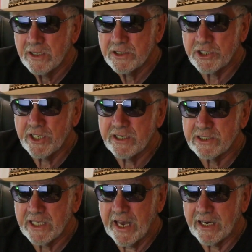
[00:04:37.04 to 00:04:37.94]
She
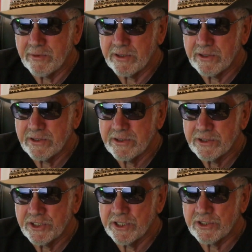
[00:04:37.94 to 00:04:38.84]
is adamant
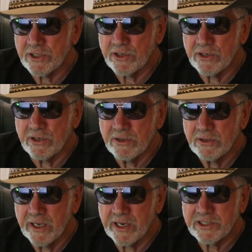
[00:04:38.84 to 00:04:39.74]
she's a girl.
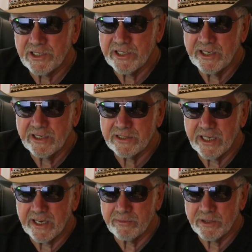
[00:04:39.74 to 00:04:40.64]
Actually, he is
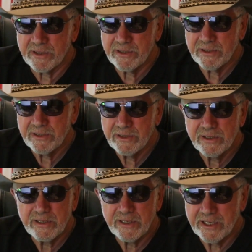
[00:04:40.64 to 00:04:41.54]
adamant
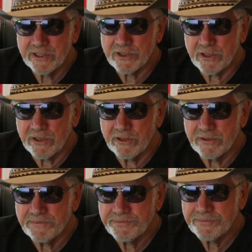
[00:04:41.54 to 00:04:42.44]
he's a
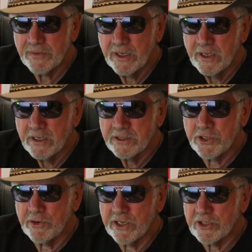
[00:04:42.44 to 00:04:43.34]
girl.
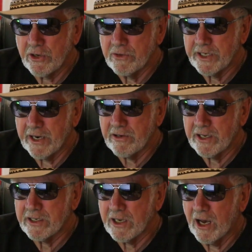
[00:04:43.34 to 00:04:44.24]
Jody told the
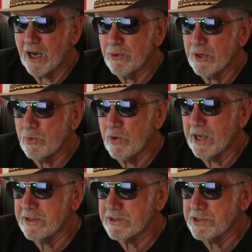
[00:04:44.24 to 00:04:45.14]
outlet, all we
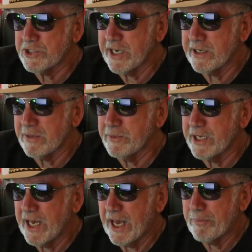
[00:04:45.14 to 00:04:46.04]
want is Jaden to be
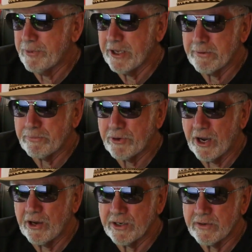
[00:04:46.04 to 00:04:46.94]
happy and
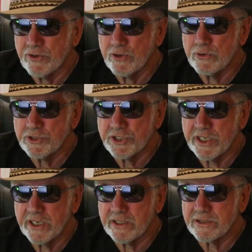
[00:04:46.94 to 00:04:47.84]
proud of who she
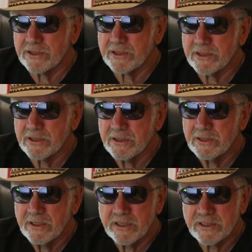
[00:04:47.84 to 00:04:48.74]
is.
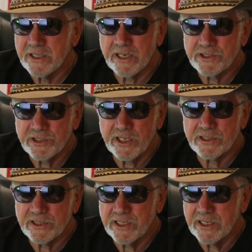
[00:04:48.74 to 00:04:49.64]
It's not a she,
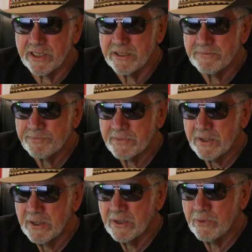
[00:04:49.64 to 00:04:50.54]
it's a he.
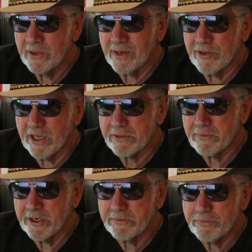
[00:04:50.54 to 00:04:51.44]
Whatever that
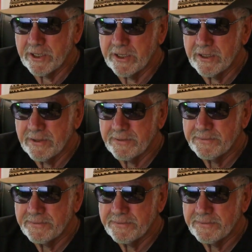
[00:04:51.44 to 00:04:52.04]
might be.